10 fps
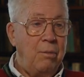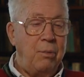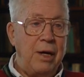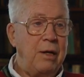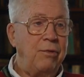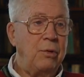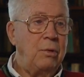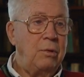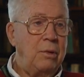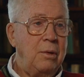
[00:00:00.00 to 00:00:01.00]
Plenty of
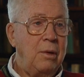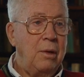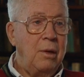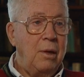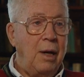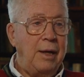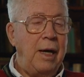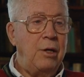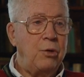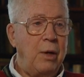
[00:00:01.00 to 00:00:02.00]
food. I
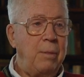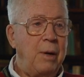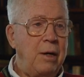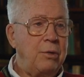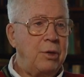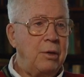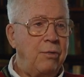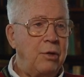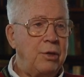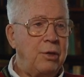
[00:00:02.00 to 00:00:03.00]
gained 20 pounds in the
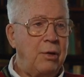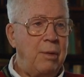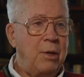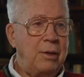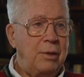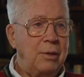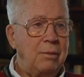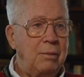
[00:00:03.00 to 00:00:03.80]
first 3 months.